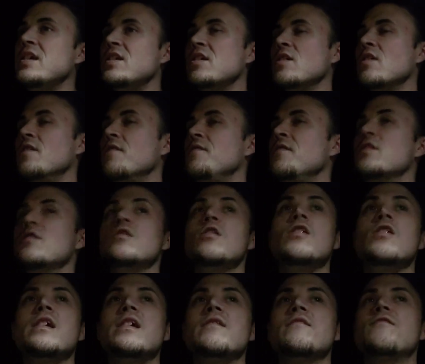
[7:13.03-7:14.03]
So if you're
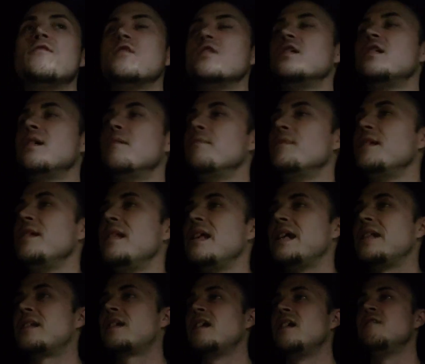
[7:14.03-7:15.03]
looking for something
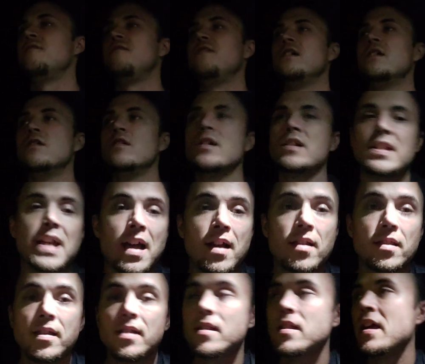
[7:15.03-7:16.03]
that's going to feel
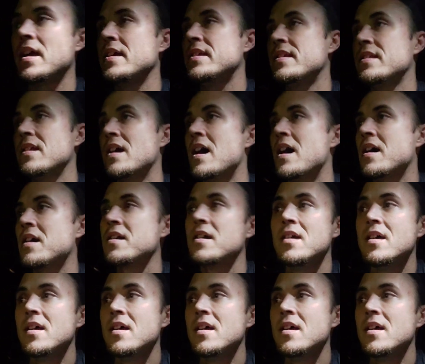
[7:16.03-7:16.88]
exactly like stock,